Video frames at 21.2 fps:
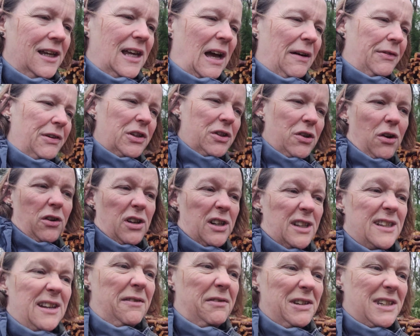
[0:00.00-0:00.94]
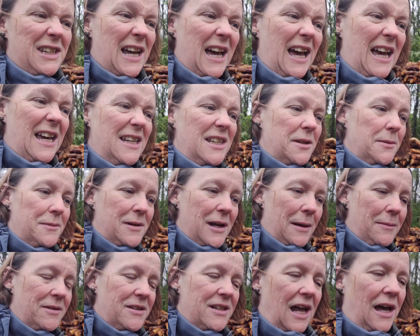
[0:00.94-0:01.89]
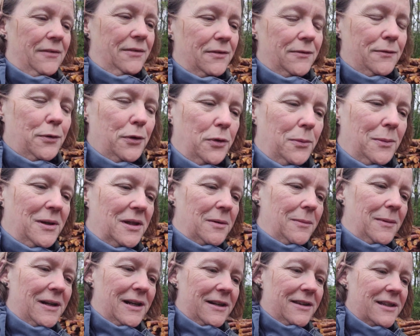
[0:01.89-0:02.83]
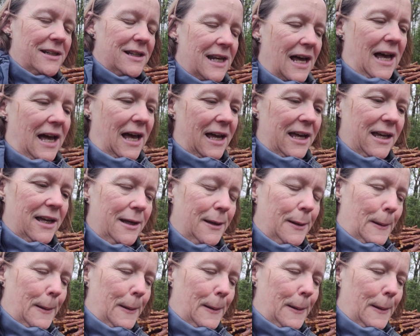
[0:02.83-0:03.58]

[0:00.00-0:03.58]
Having chocolates every day, sometimes diving for them in the middle of the day.